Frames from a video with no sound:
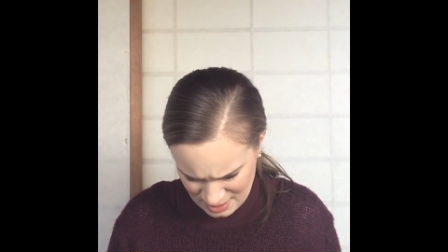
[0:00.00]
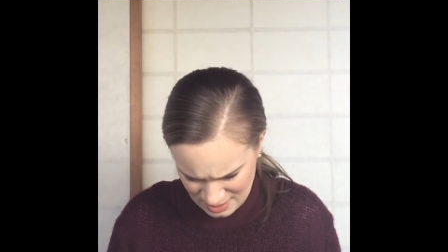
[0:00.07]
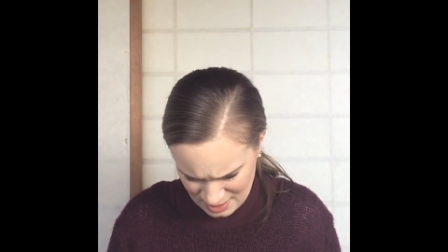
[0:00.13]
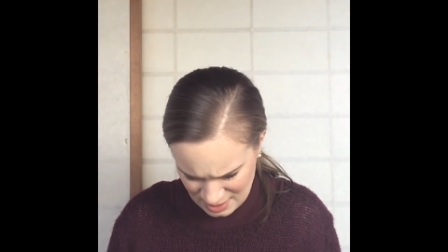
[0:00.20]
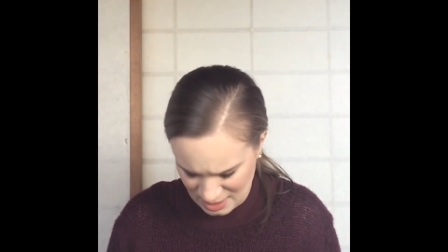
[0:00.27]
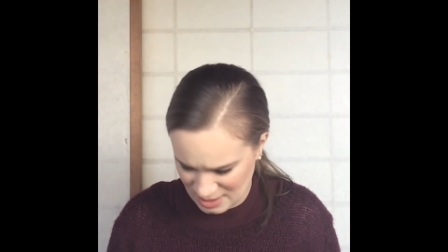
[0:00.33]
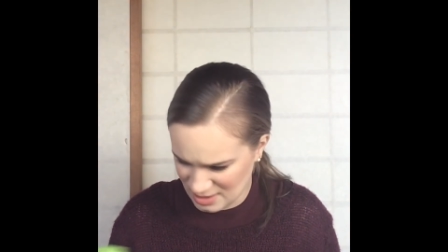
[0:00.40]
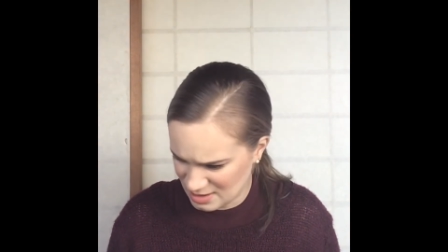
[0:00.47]

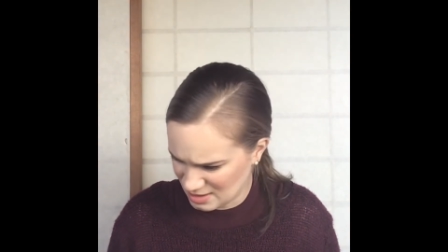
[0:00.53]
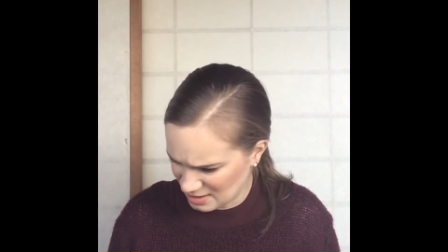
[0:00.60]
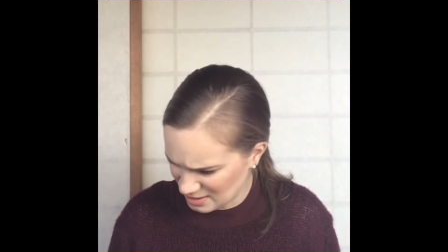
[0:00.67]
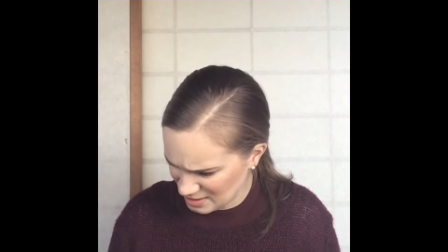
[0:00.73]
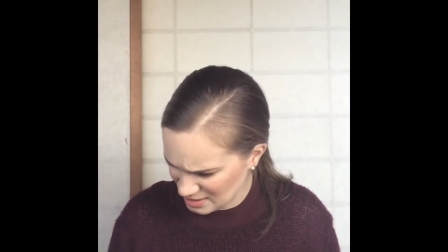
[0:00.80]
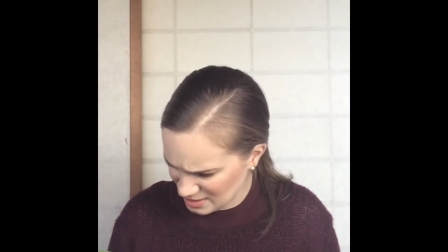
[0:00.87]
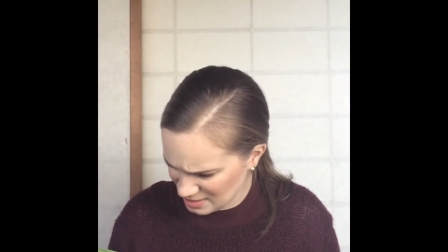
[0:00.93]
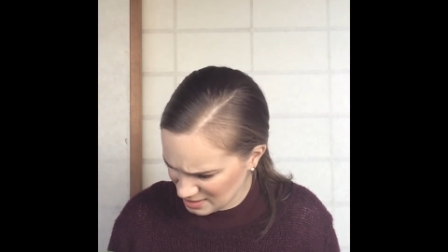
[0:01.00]
Assyria?
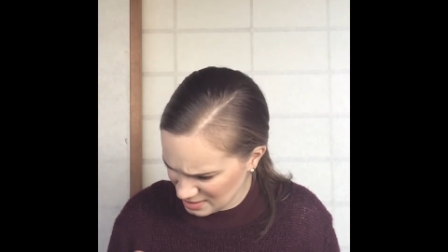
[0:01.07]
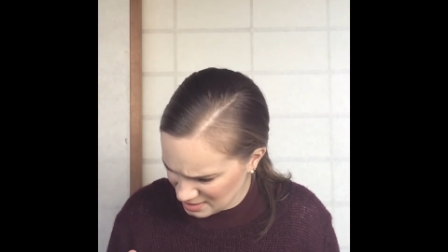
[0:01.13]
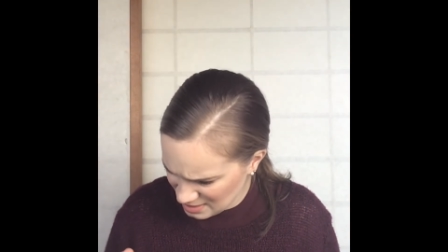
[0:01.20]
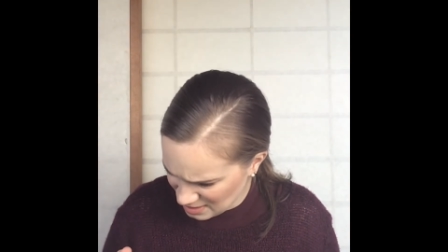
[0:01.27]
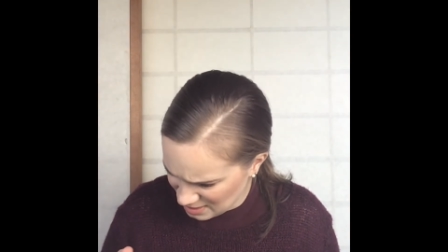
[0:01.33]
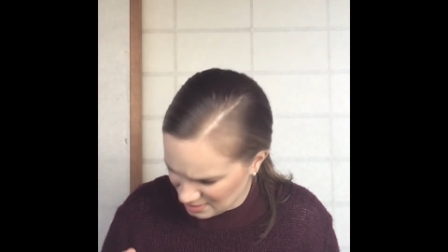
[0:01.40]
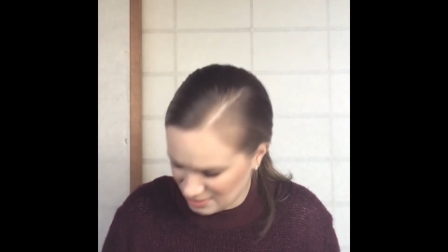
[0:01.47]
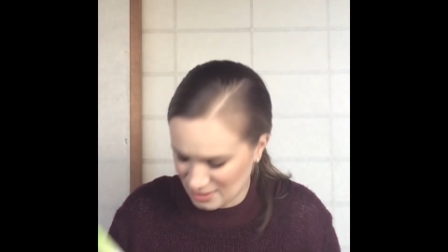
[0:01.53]

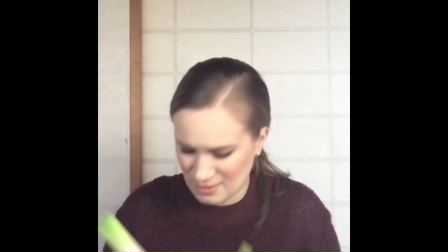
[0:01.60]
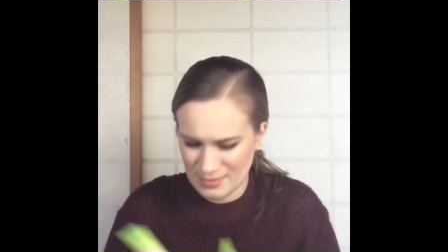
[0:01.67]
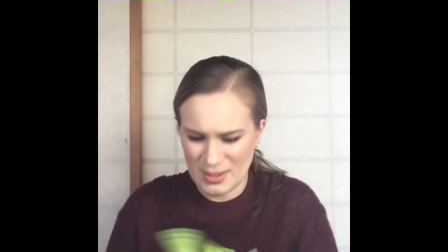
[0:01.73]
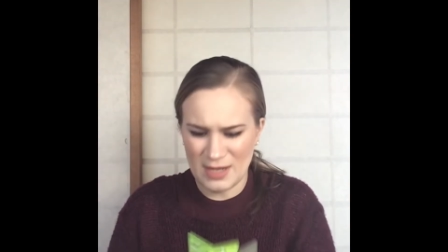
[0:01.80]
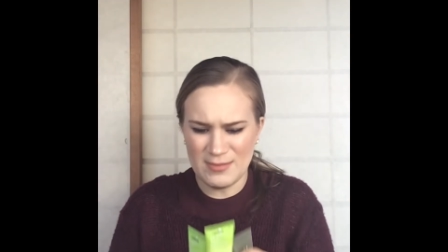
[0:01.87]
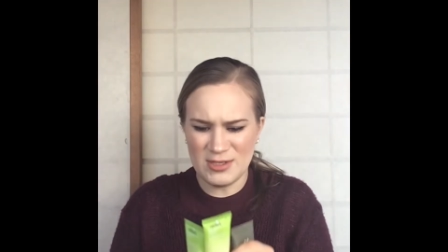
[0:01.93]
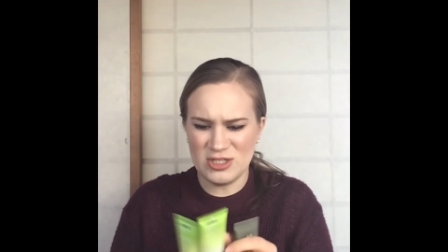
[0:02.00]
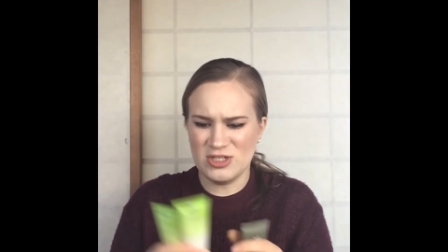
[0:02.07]
I don't know. I'm
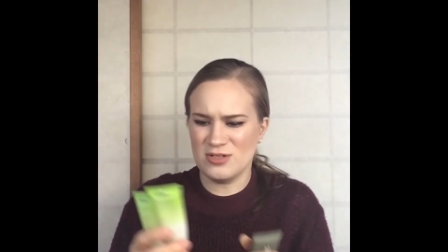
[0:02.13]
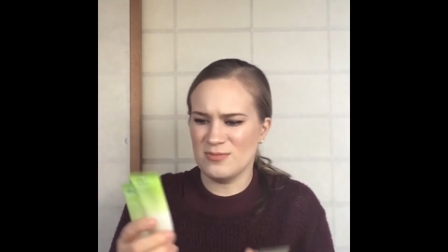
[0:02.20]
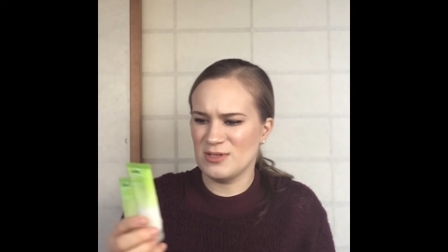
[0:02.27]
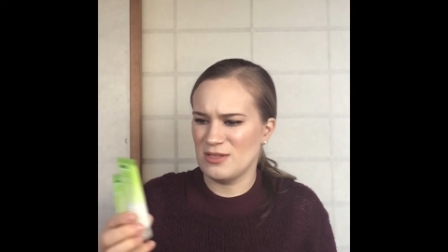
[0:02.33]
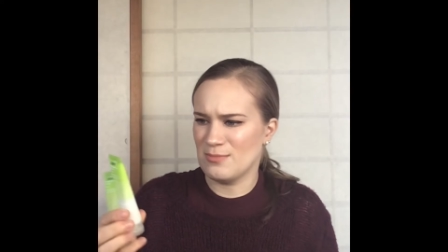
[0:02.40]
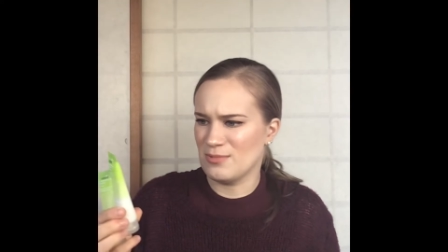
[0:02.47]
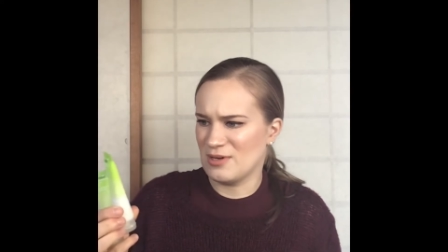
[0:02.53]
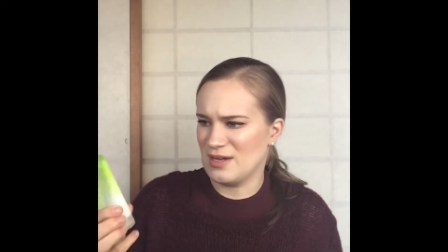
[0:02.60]
not sure what the
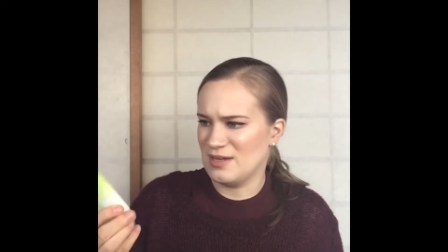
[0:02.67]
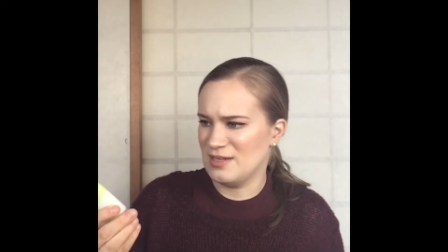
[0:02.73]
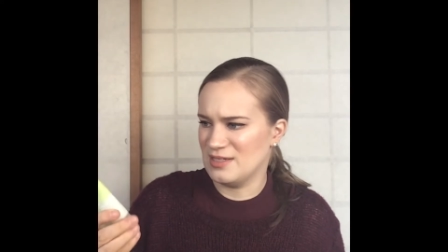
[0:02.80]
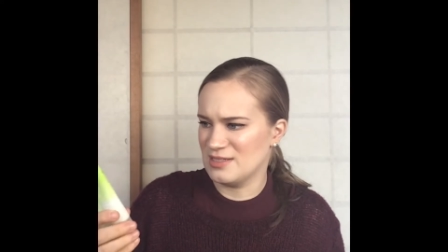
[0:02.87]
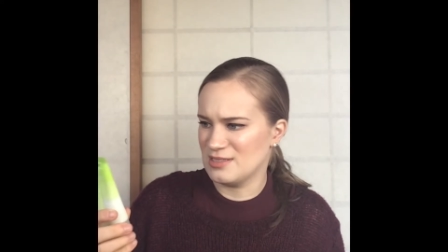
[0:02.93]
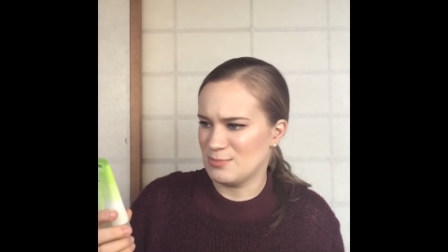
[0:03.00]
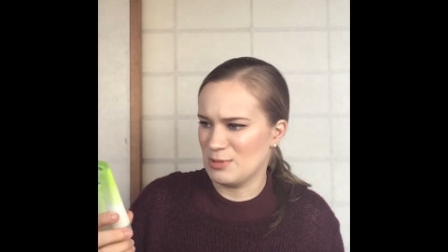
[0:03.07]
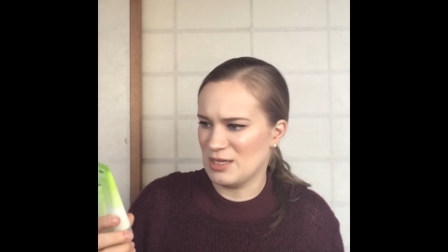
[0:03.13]
brand
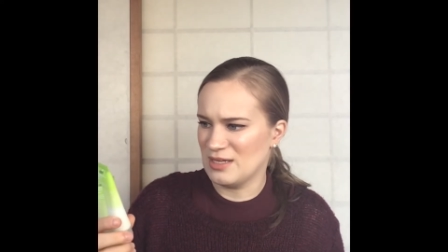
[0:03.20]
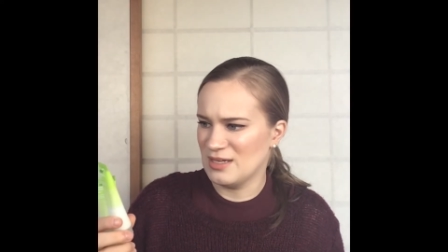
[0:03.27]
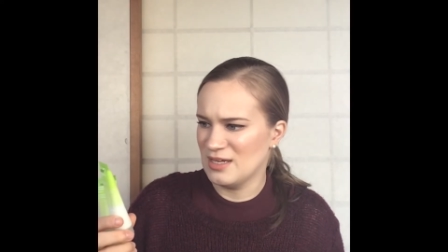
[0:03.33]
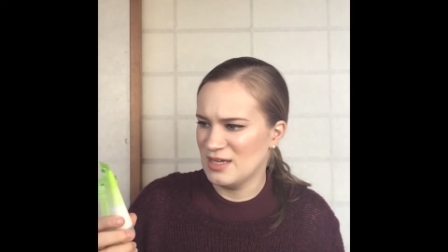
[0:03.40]
is, but